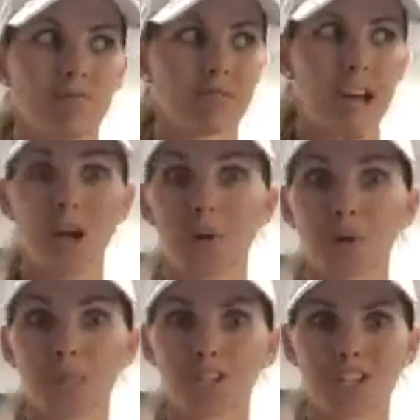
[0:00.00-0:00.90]

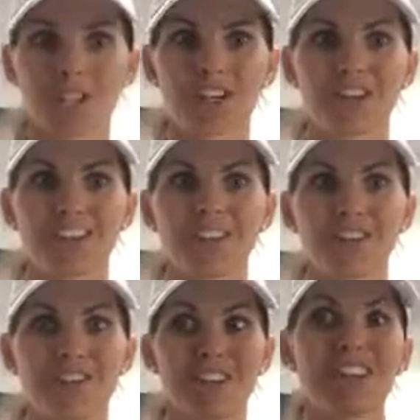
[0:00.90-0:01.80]
tacos
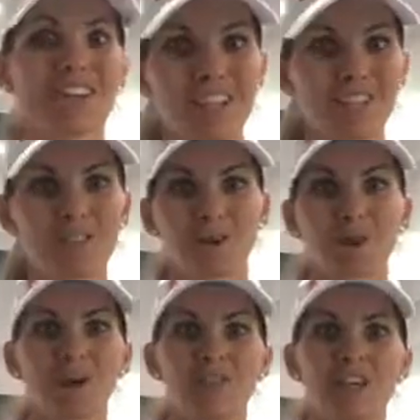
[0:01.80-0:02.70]
or fajitas
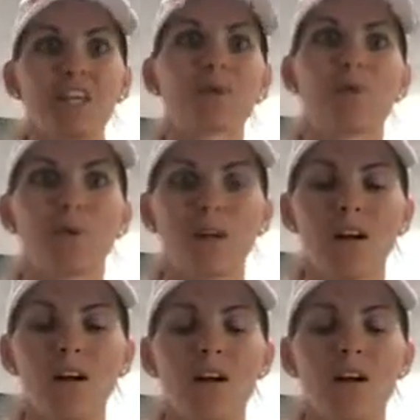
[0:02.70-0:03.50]
or fajita bowl,